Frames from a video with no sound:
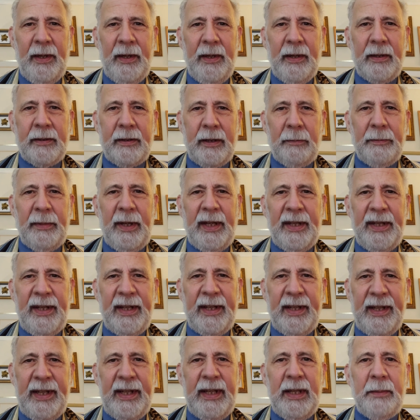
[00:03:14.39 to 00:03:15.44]

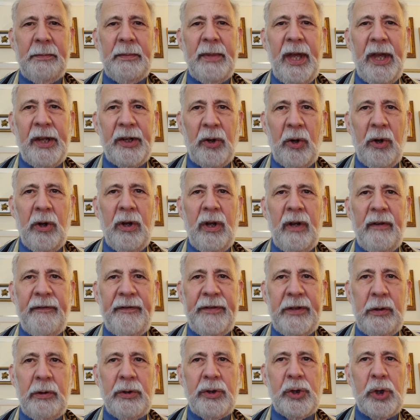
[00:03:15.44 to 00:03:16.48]
commanding him and all
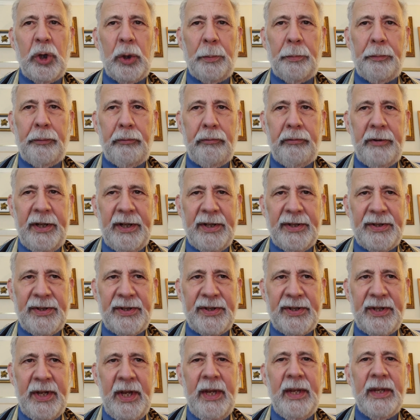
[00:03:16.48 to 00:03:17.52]
future
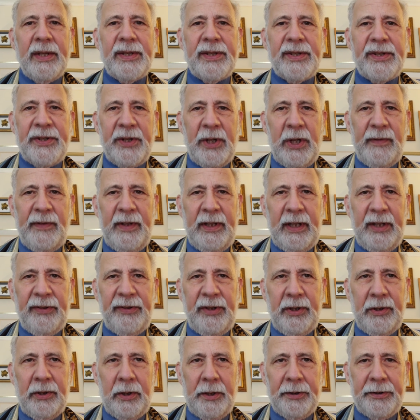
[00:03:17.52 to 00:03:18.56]
priests serving at
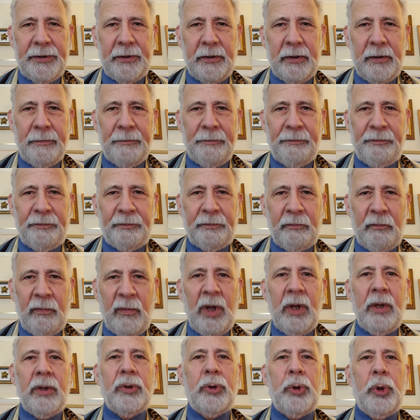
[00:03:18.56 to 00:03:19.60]
the altar
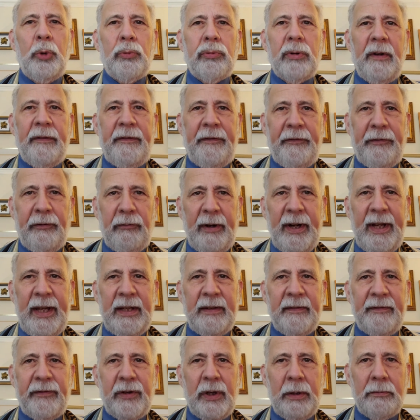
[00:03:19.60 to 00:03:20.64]
to
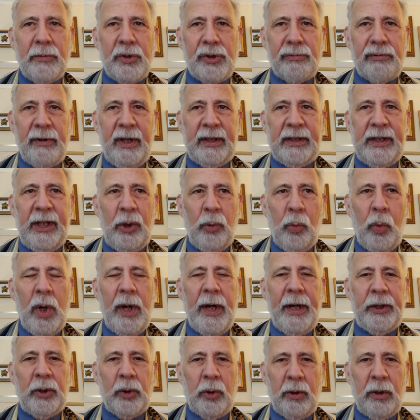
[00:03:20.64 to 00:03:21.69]
refrain from drinking
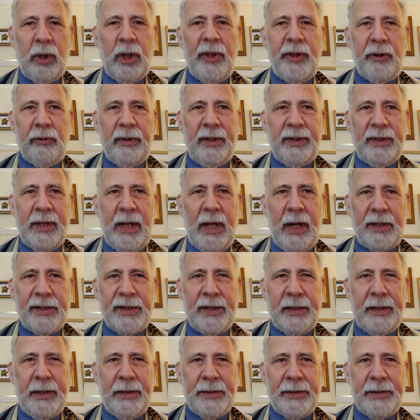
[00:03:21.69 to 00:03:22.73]
wine or other
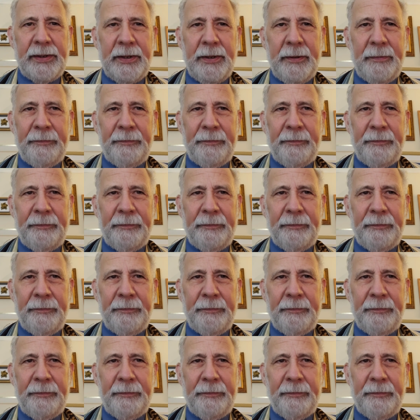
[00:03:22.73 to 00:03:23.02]
intoxicants.